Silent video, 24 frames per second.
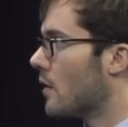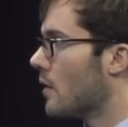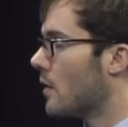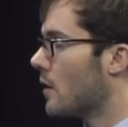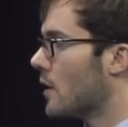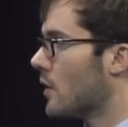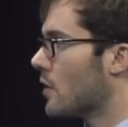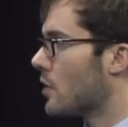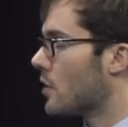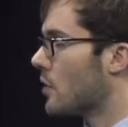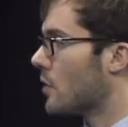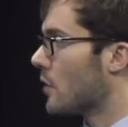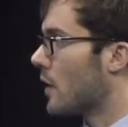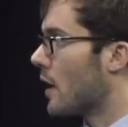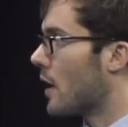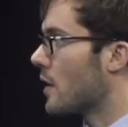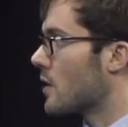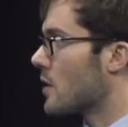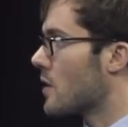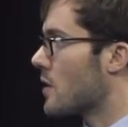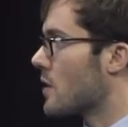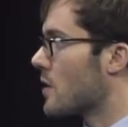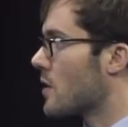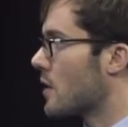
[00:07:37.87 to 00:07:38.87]
In
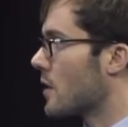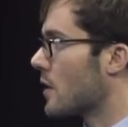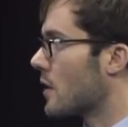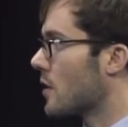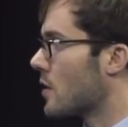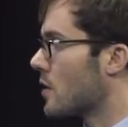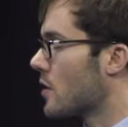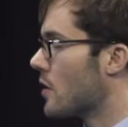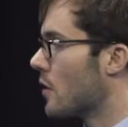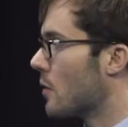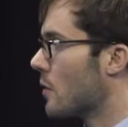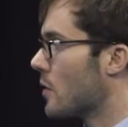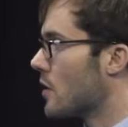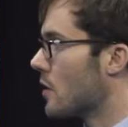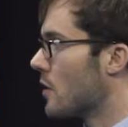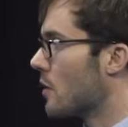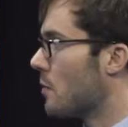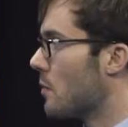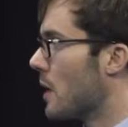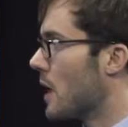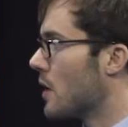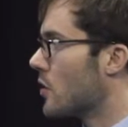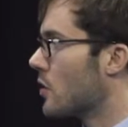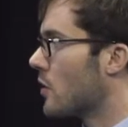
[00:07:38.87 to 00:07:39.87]
2006, there was a
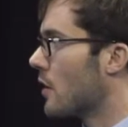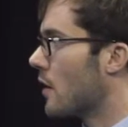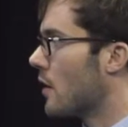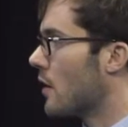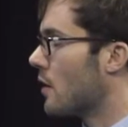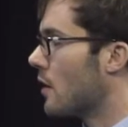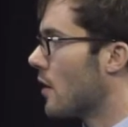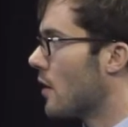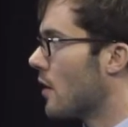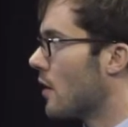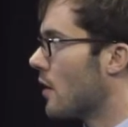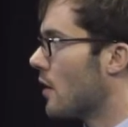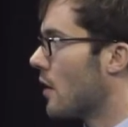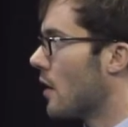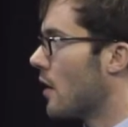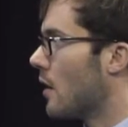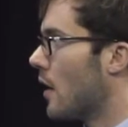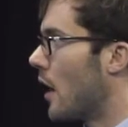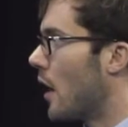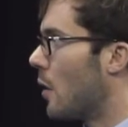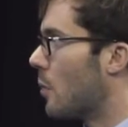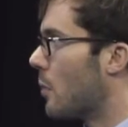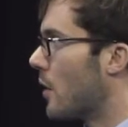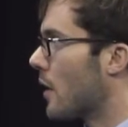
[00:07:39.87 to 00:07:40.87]
major
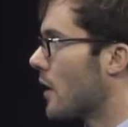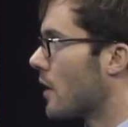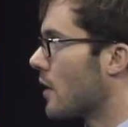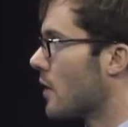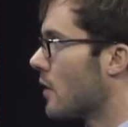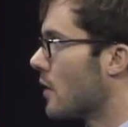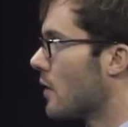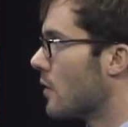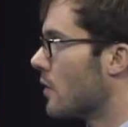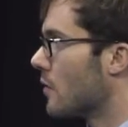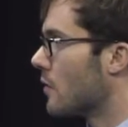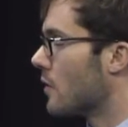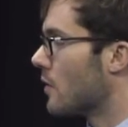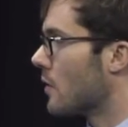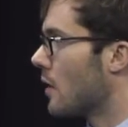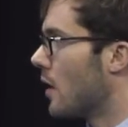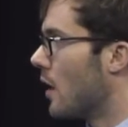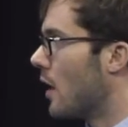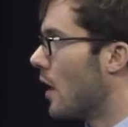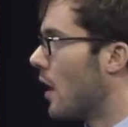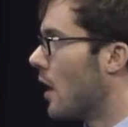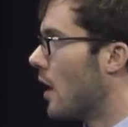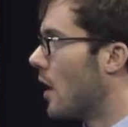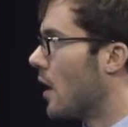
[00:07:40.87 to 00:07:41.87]
outbreak of
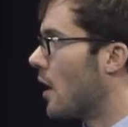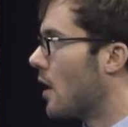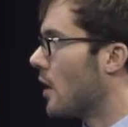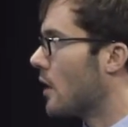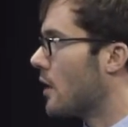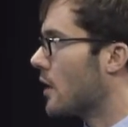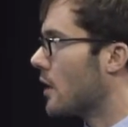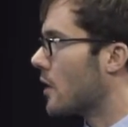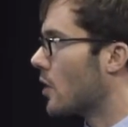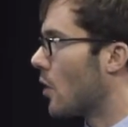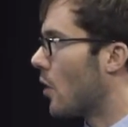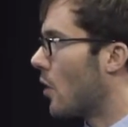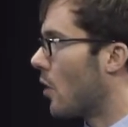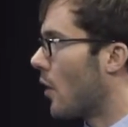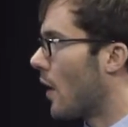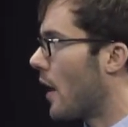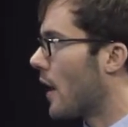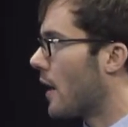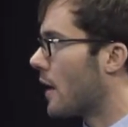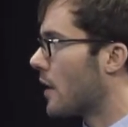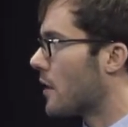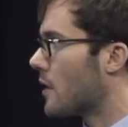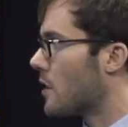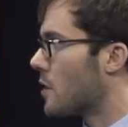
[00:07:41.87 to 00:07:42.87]
E.
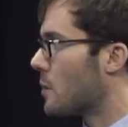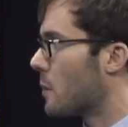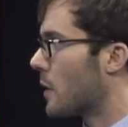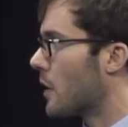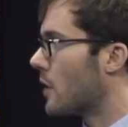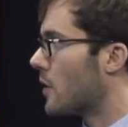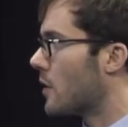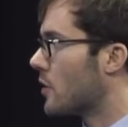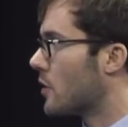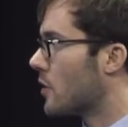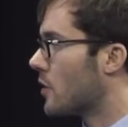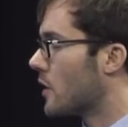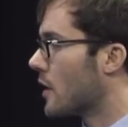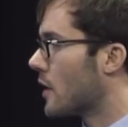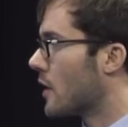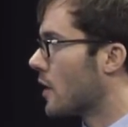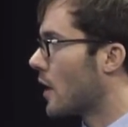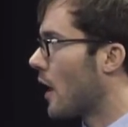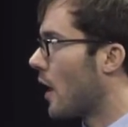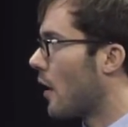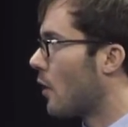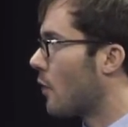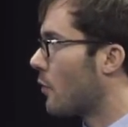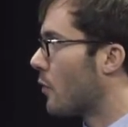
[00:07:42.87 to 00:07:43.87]
coli in spinach in
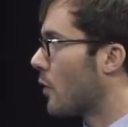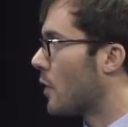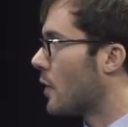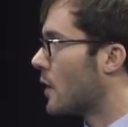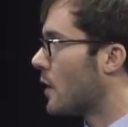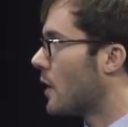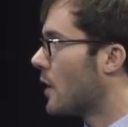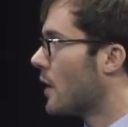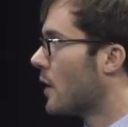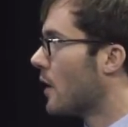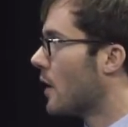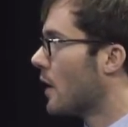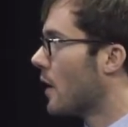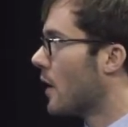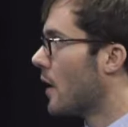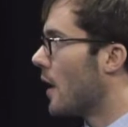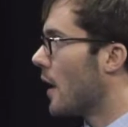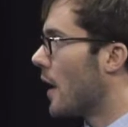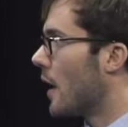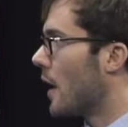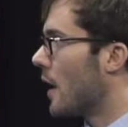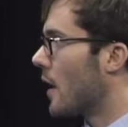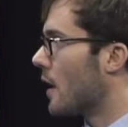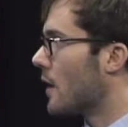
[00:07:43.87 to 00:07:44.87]
California,
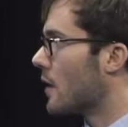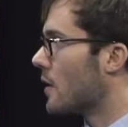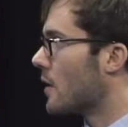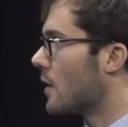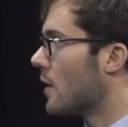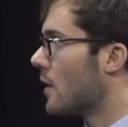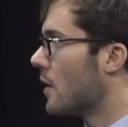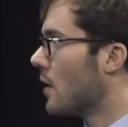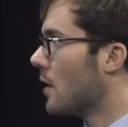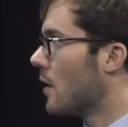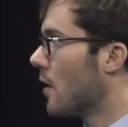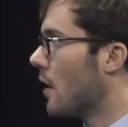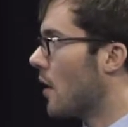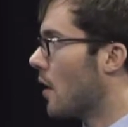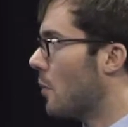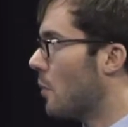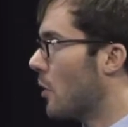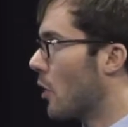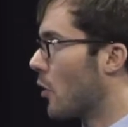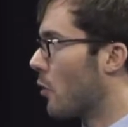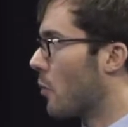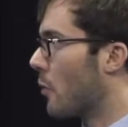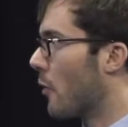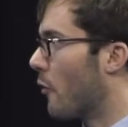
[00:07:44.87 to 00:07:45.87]
and
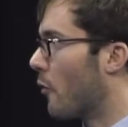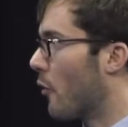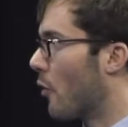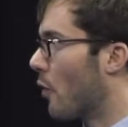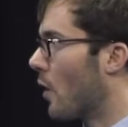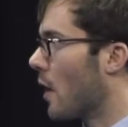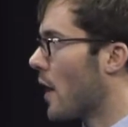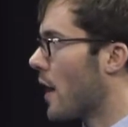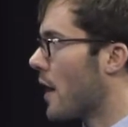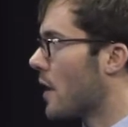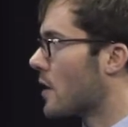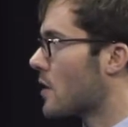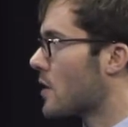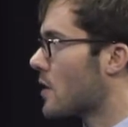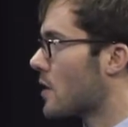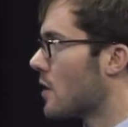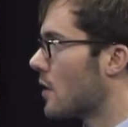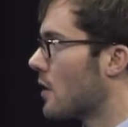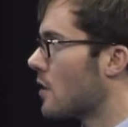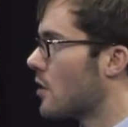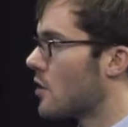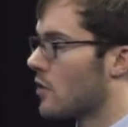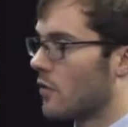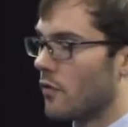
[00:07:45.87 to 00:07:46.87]
both before and
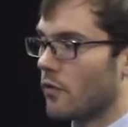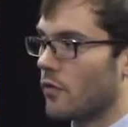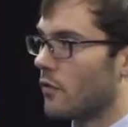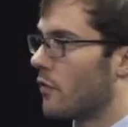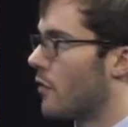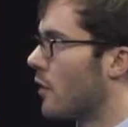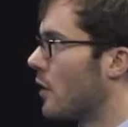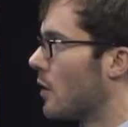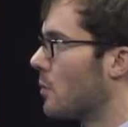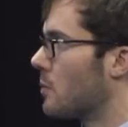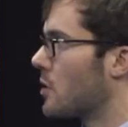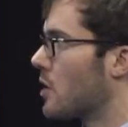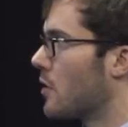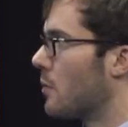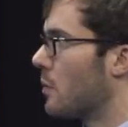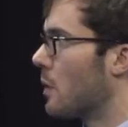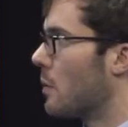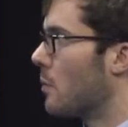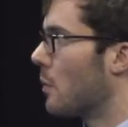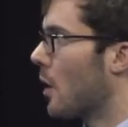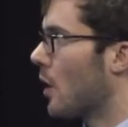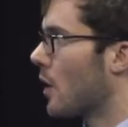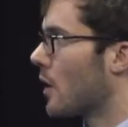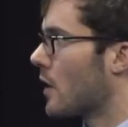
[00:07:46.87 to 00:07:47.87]
since, firms have
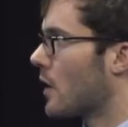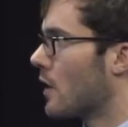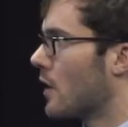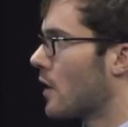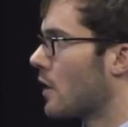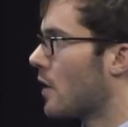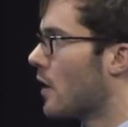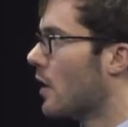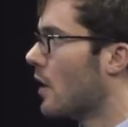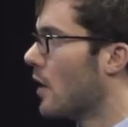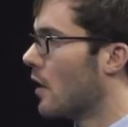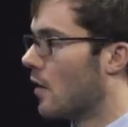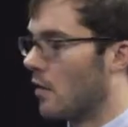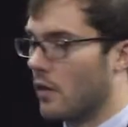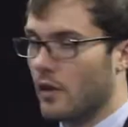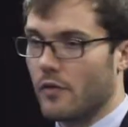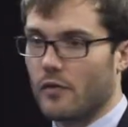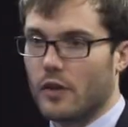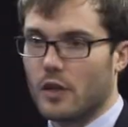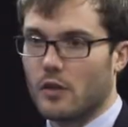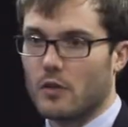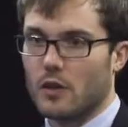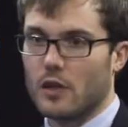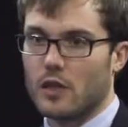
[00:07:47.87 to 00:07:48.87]
been marketing
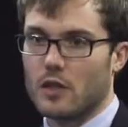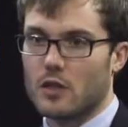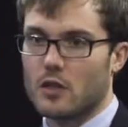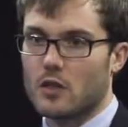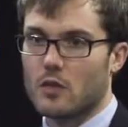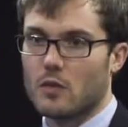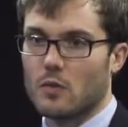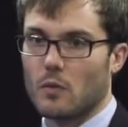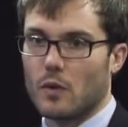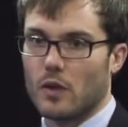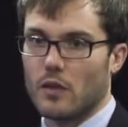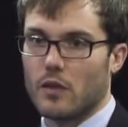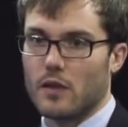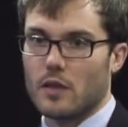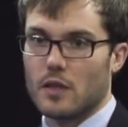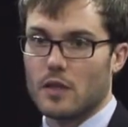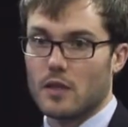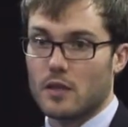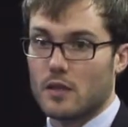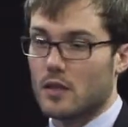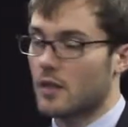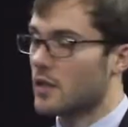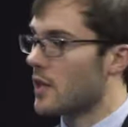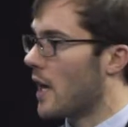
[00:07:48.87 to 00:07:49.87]
leafy greens with
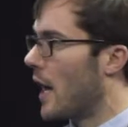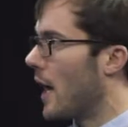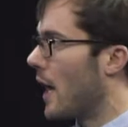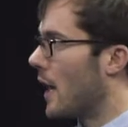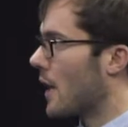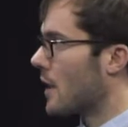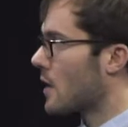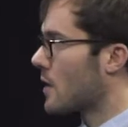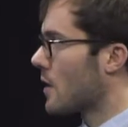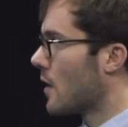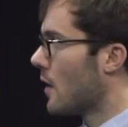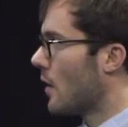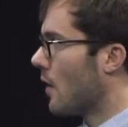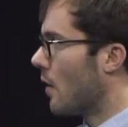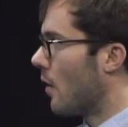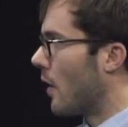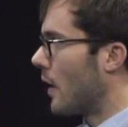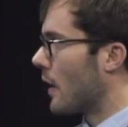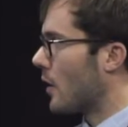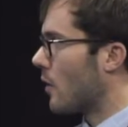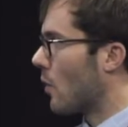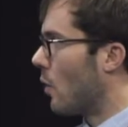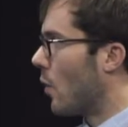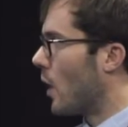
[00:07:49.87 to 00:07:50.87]
these tags
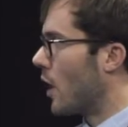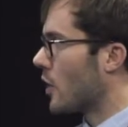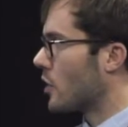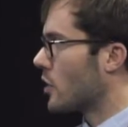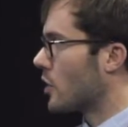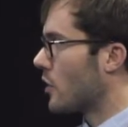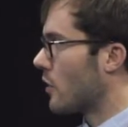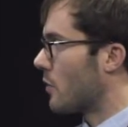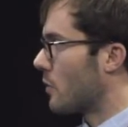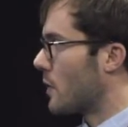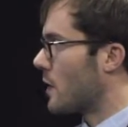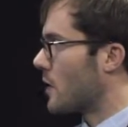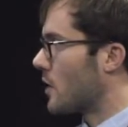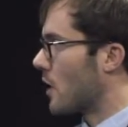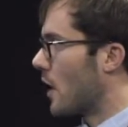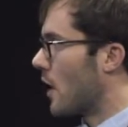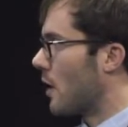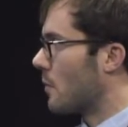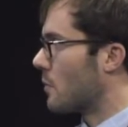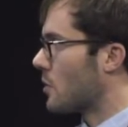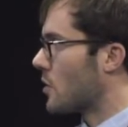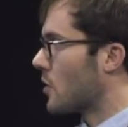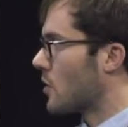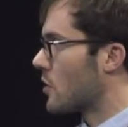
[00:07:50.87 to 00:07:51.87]
like washed 3
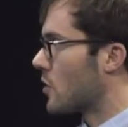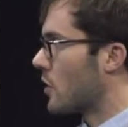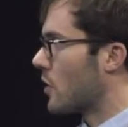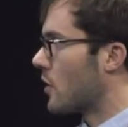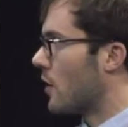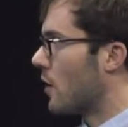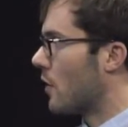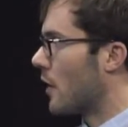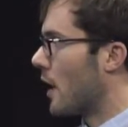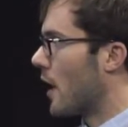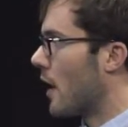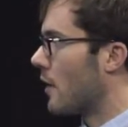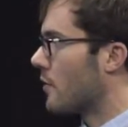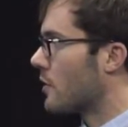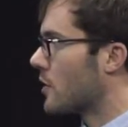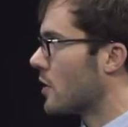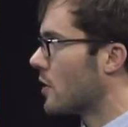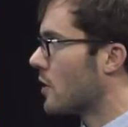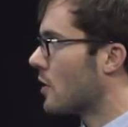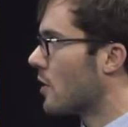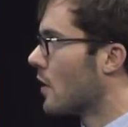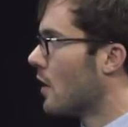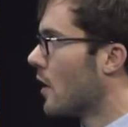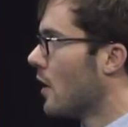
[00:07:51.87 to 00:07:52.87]
times so you don't have
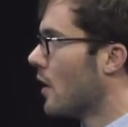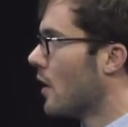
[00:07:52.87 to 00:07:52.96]
to.